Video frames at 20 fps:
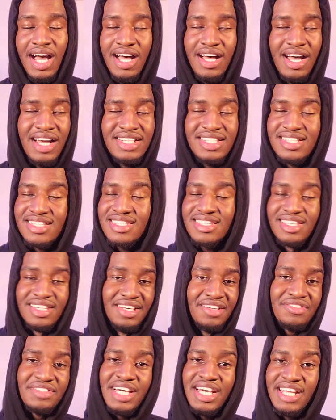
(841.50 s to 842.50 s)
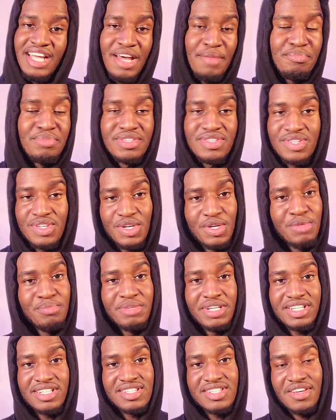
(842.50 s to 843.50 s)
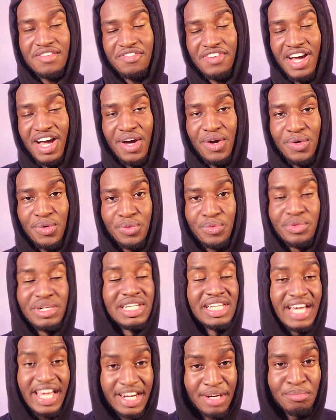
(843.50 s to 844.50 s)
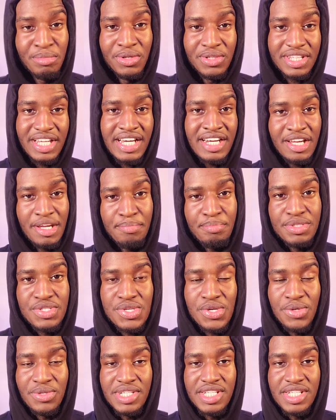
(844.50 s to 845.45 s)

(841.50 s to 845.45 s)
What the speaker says: I just love that episode because of how relatable that episode